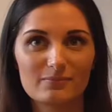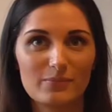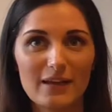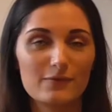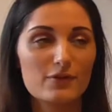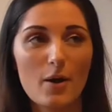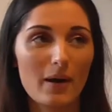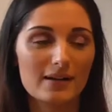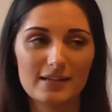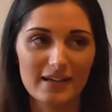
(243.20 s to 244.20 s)
we have no
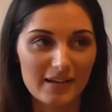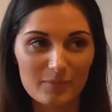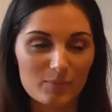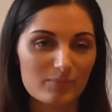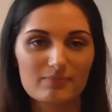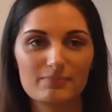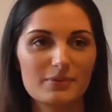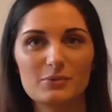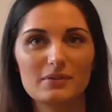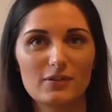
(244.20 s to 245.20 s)
idea
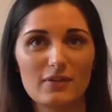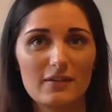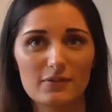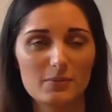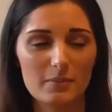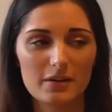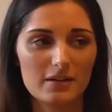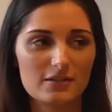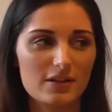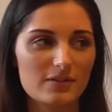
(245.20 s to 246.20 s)
between the three of us what we're
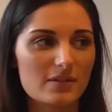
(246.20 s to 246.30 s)
going to do.